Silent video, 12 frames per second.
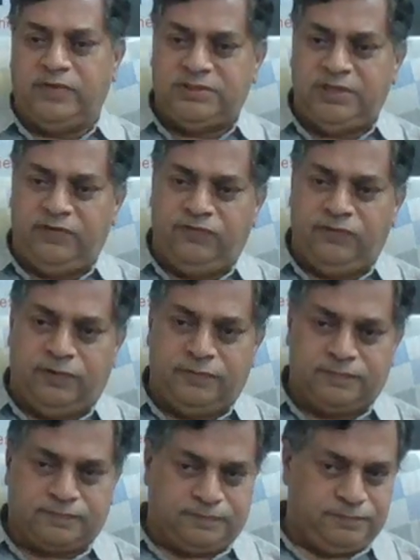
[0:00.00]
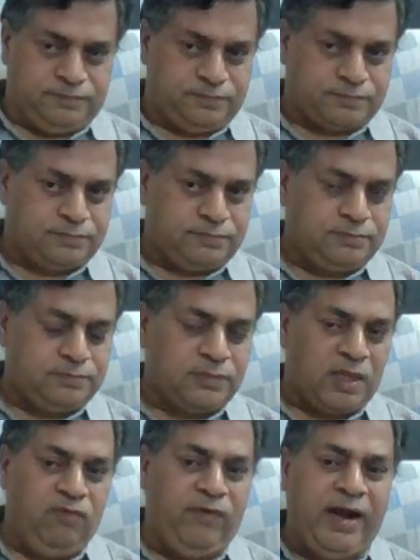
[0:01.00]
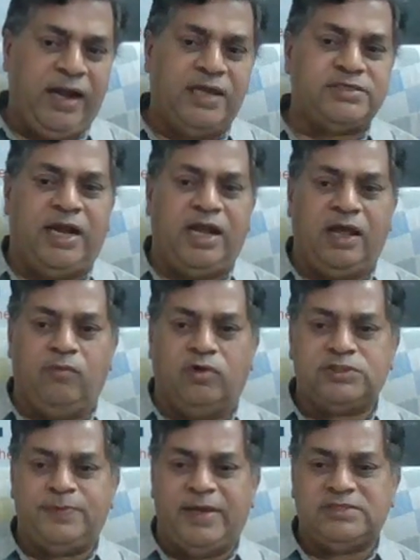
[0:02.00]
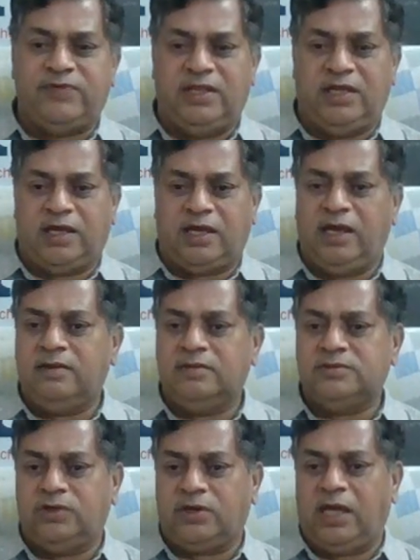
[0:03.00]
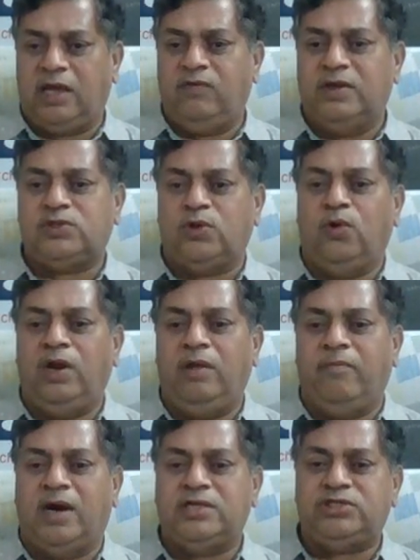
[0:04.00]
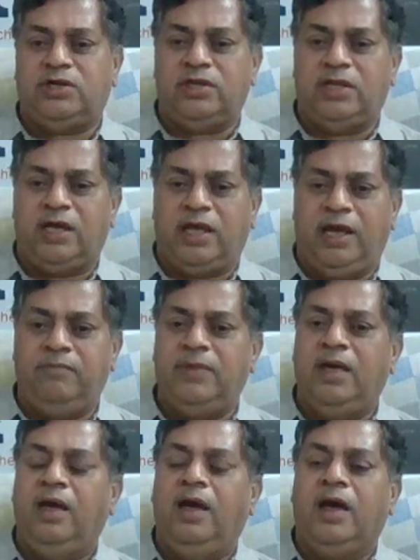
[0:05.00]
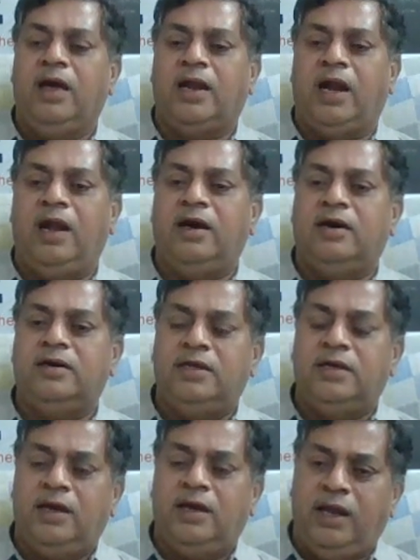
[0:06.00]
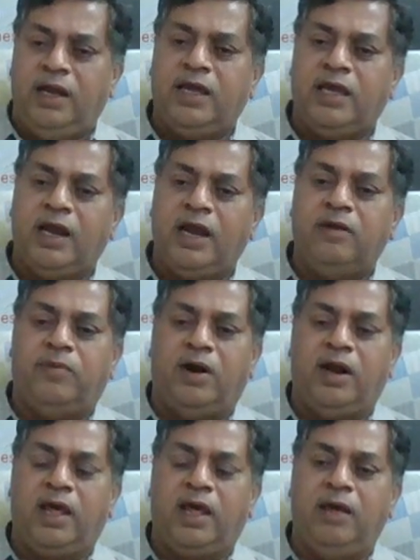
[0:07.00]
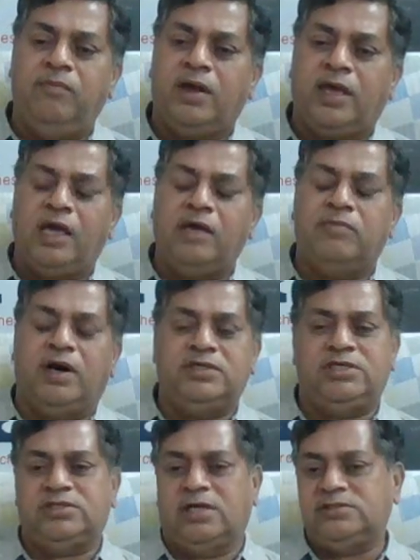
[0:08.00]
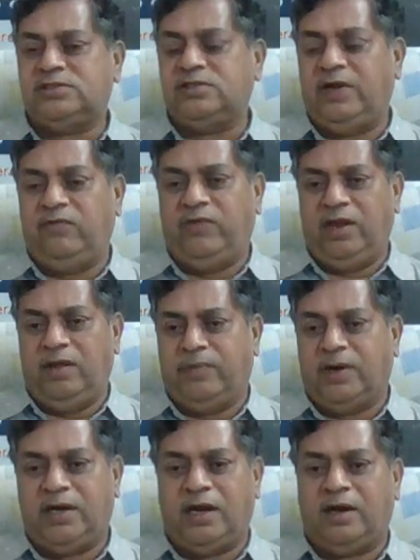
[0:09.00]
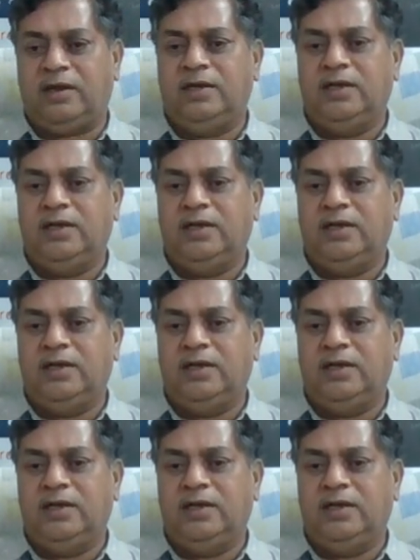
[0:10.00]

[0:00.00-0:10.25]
G4, white is getting more space for the king, so king will slowly march into the game. And any king in pawn game, king march is also very very important.